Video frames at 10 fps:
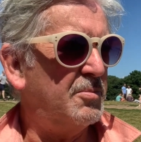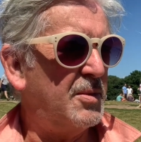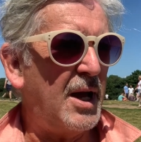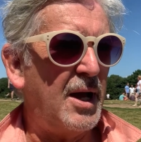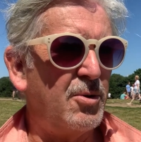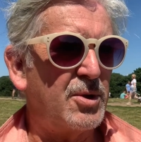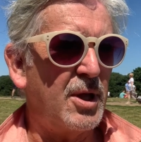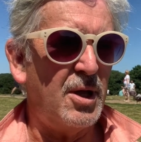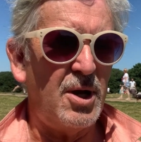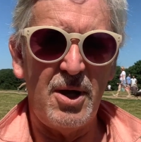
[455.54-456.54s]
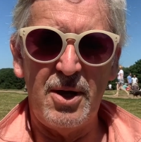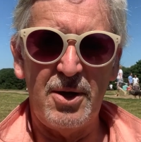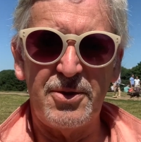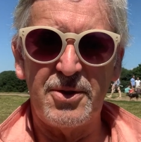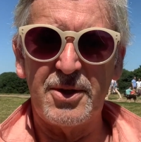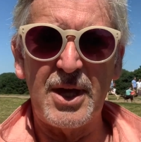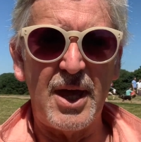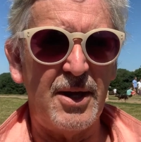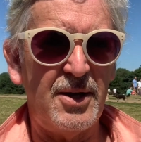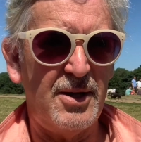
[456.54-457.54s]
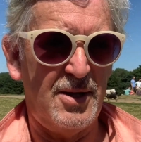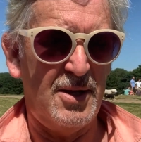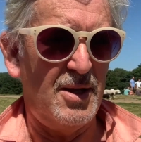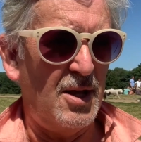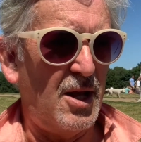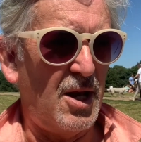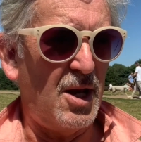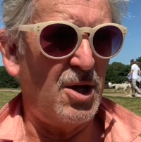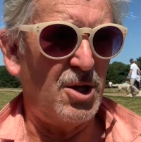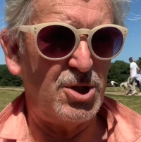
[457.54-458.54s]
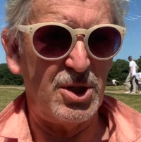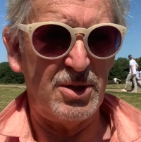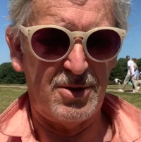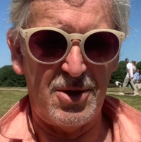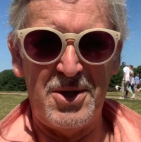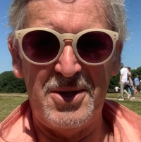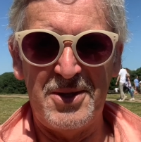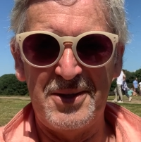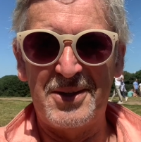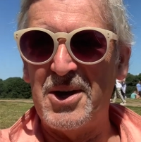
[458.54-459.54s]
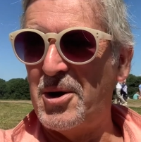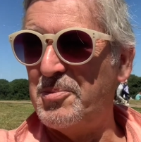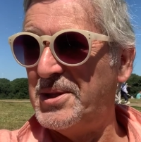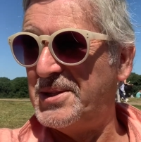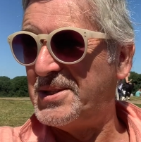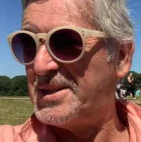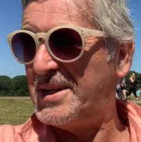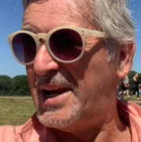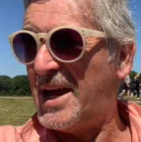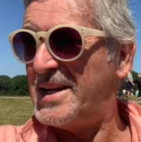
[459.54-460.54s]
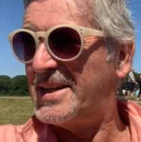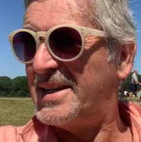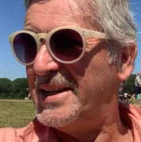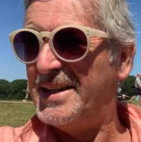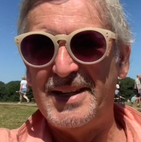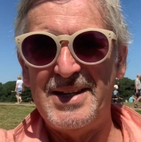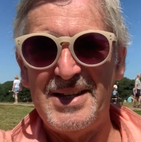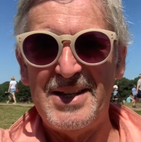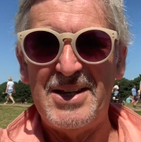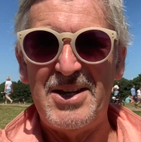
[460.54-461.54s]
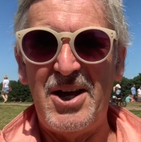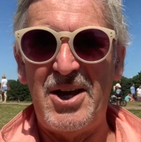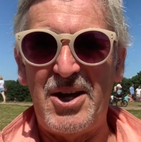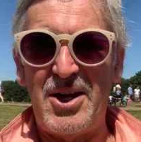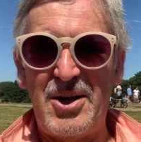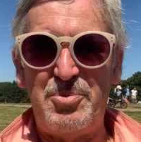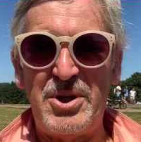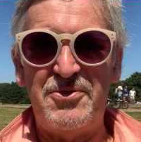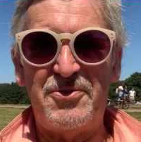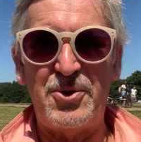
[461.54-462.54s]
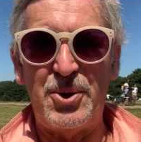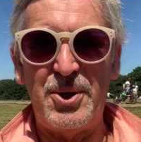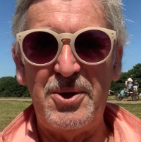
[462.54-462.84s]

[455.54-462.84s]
How on earth can a large commons lake be full?